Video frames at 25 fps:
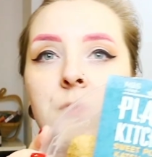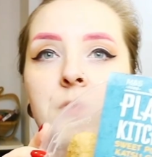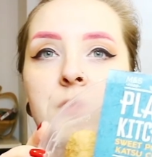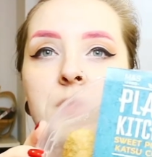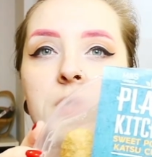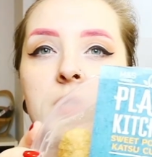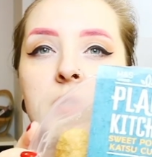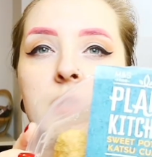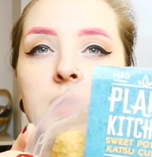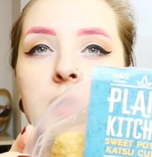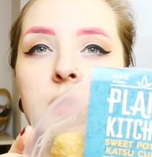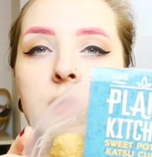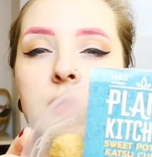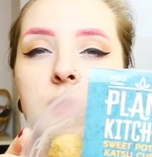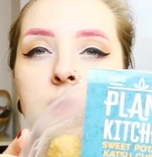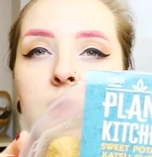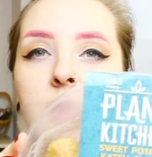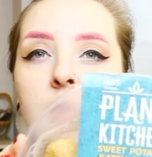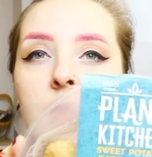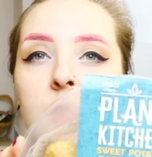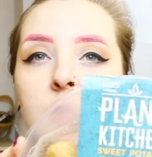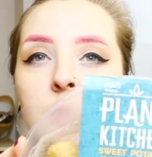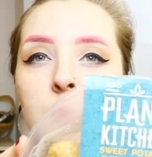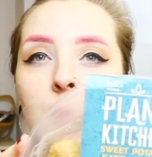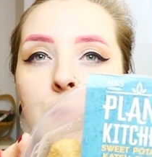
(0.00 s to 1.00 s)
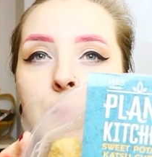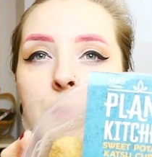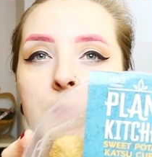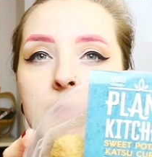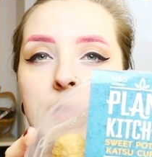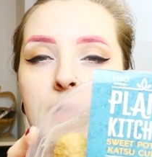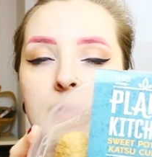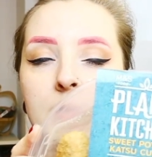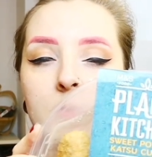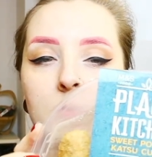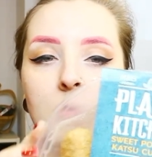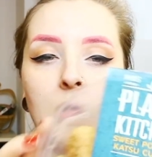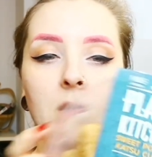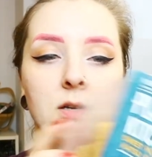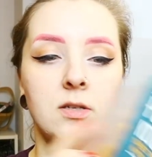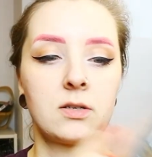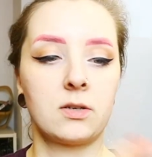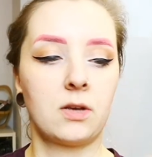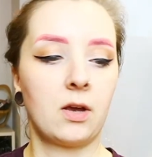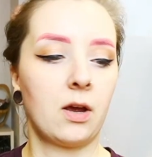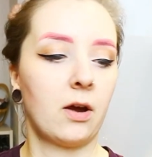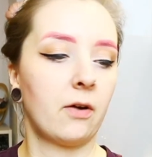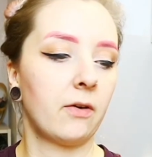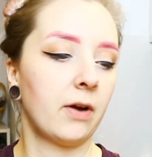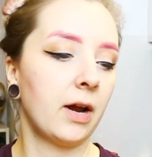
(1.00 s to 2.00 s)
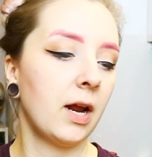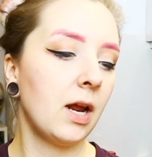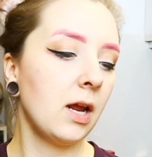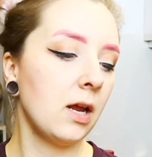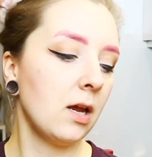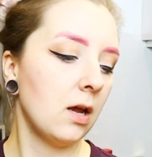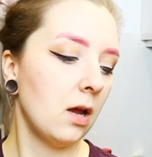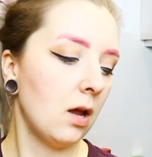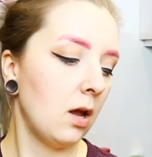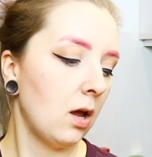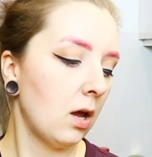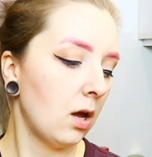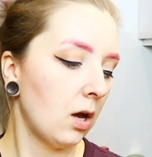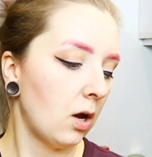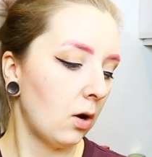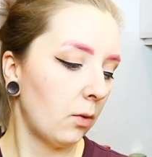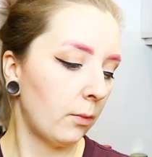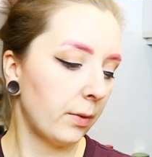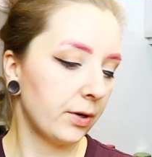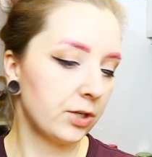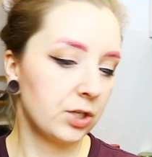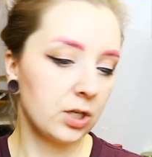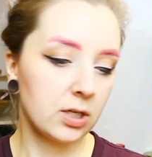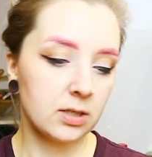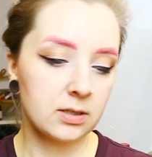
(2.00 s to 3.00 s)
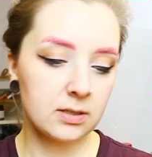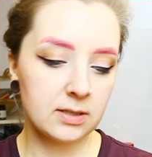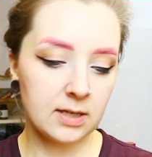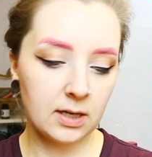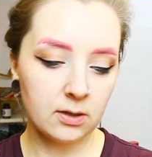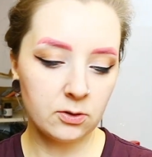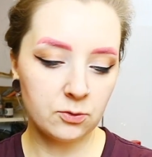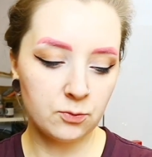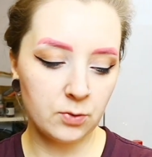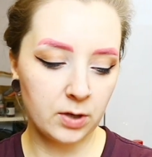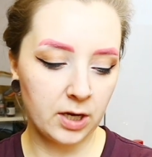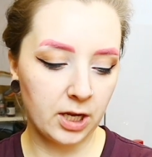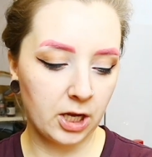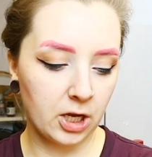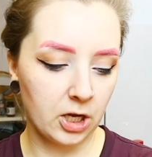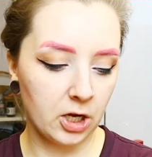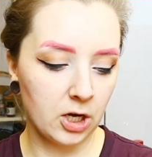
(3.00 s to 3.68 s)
This is the sweet potato Katsu curry, which sounds really